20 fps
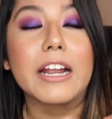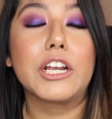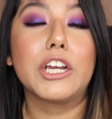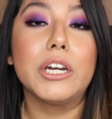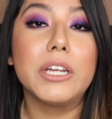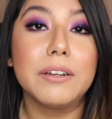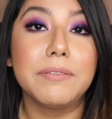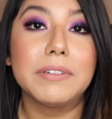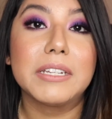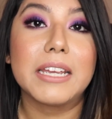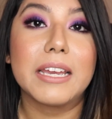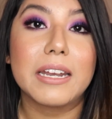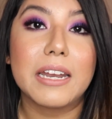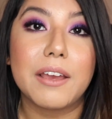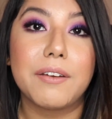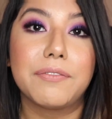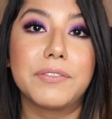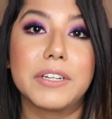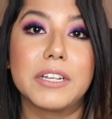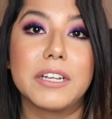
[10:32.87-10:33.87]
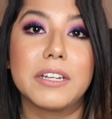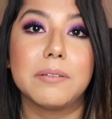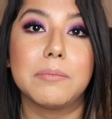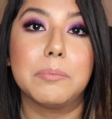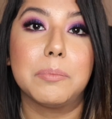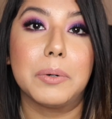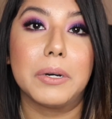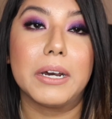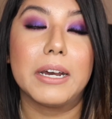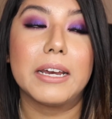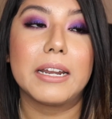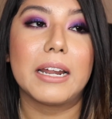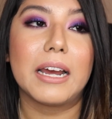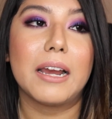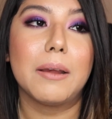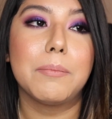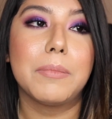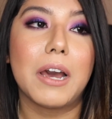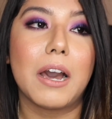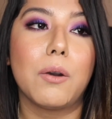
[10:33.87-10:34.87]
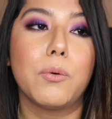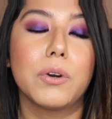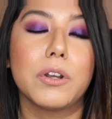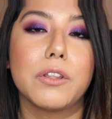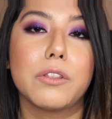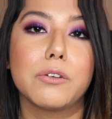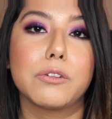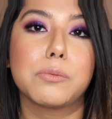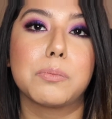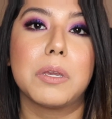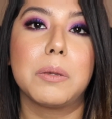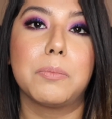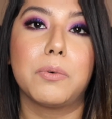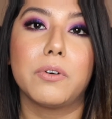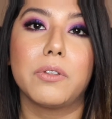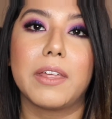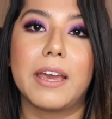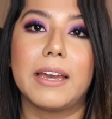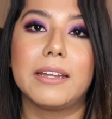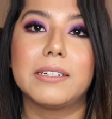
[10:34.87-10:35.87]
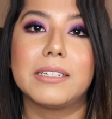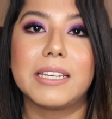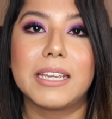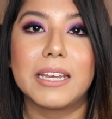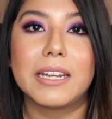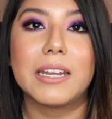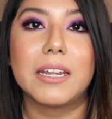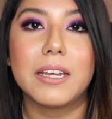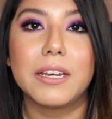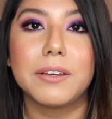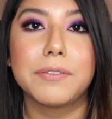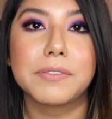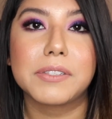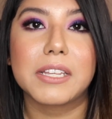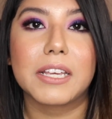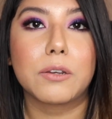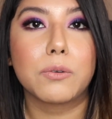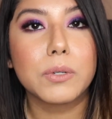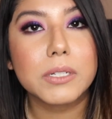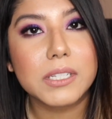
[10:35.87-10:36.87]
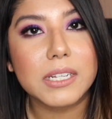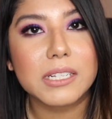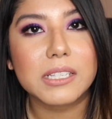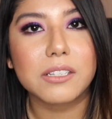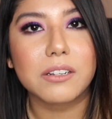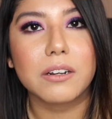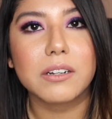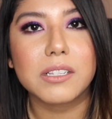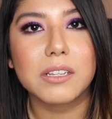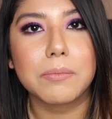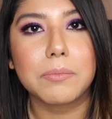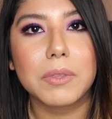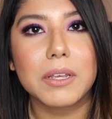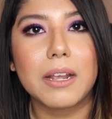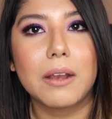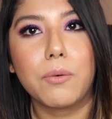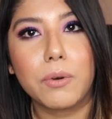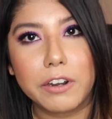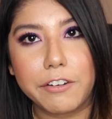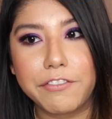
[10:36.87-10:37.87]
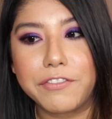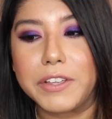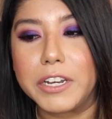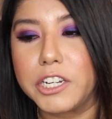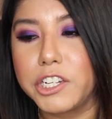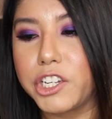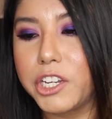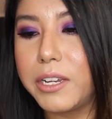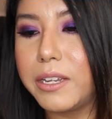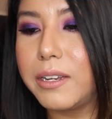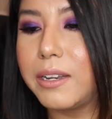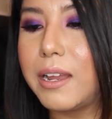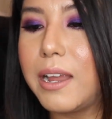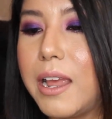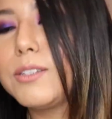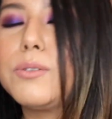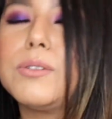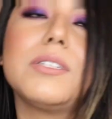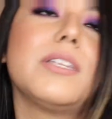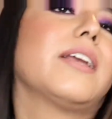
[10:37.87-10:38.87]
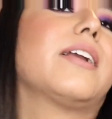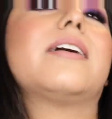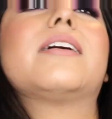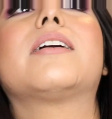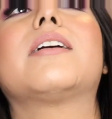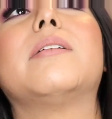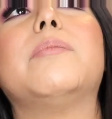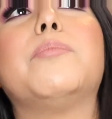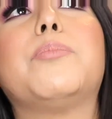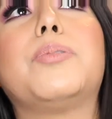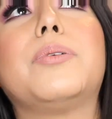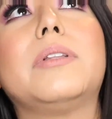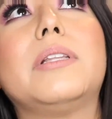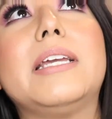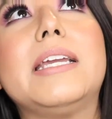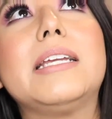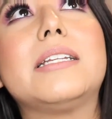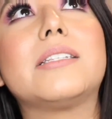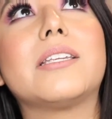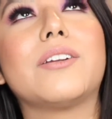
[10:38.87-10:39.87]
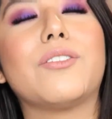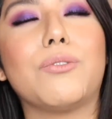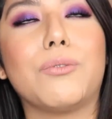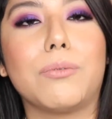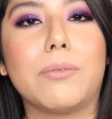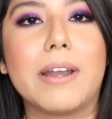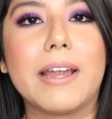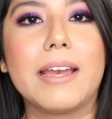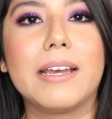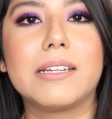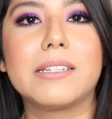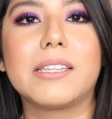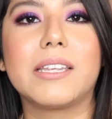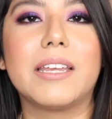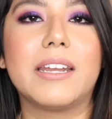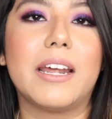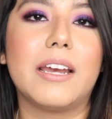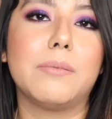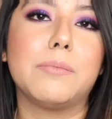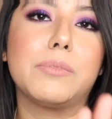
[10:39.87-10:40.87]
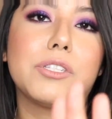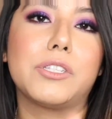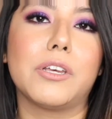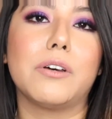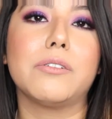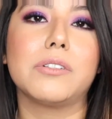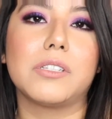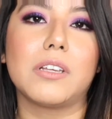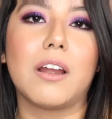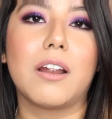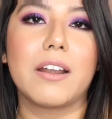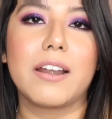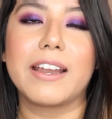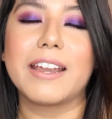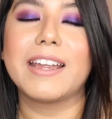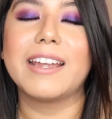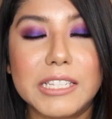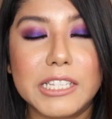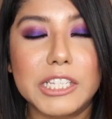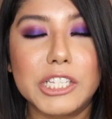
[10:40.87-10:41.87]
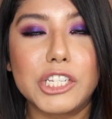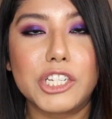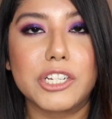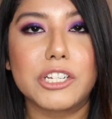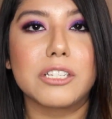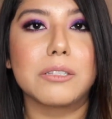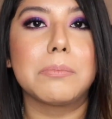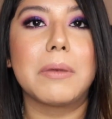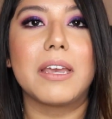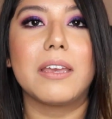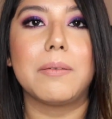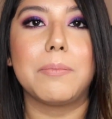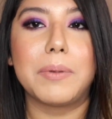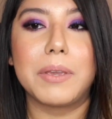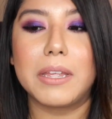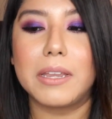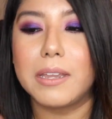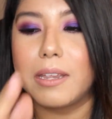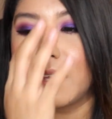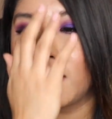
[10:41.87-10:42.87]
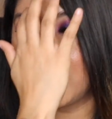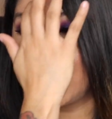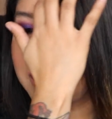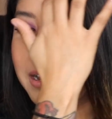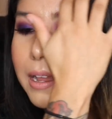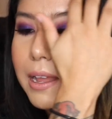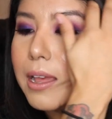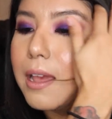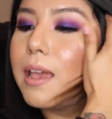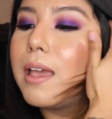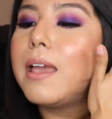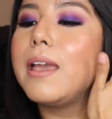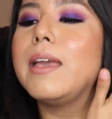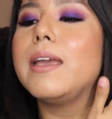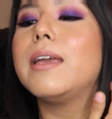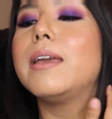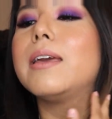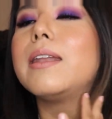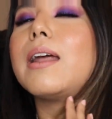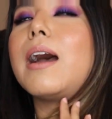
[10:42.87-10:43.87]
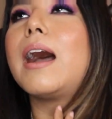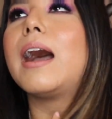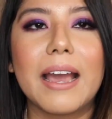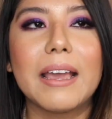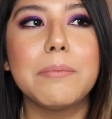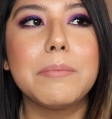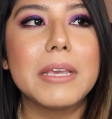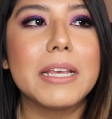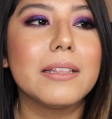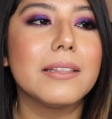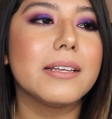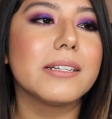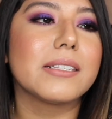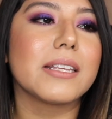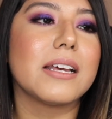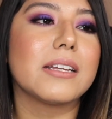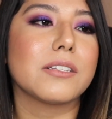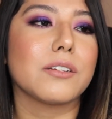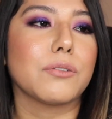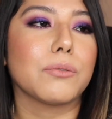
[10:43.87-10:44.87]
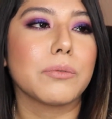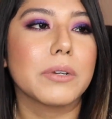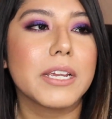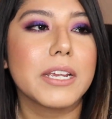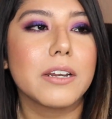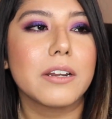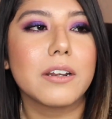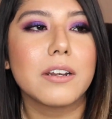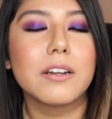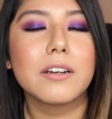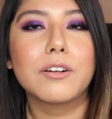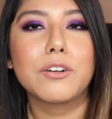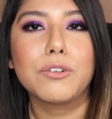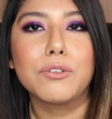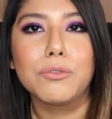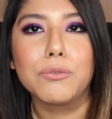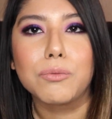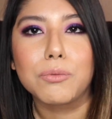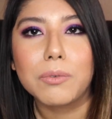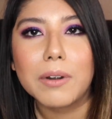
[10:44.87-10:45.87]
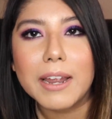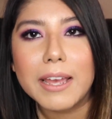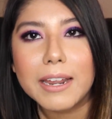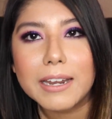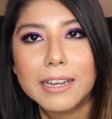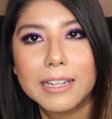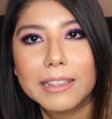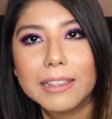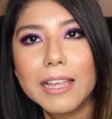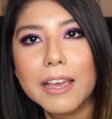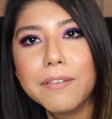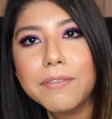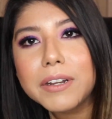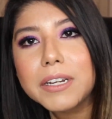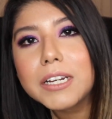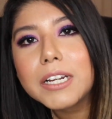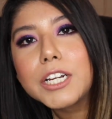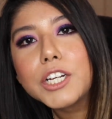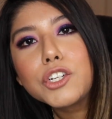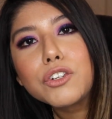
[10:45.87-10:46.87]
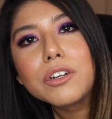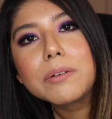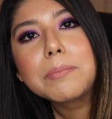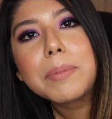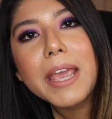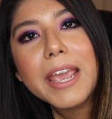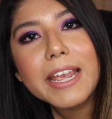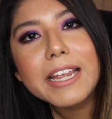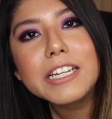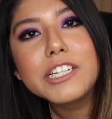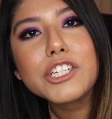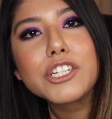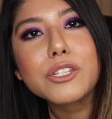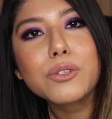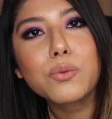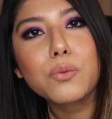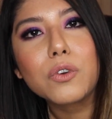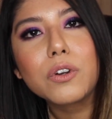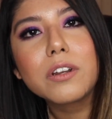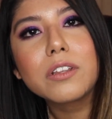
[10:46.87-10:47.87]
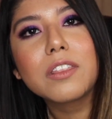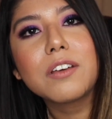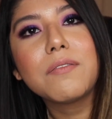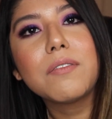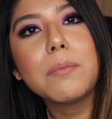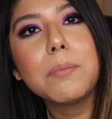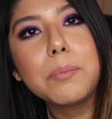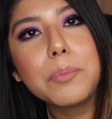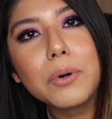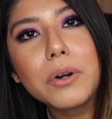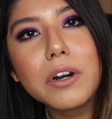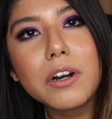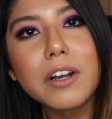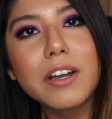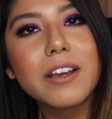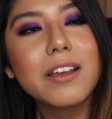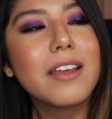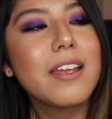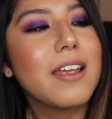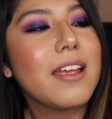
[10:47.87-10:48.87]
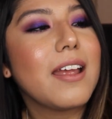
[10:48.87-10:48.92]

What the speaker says: I could have DNF'd it, but I'm not one of those people that DNFs. Like, once I start something, I want to finish it. This was like a complete rant, and I'm so sorry. This is just my opinion, and I mean this as a reader who read 1,100 pages worth of a book.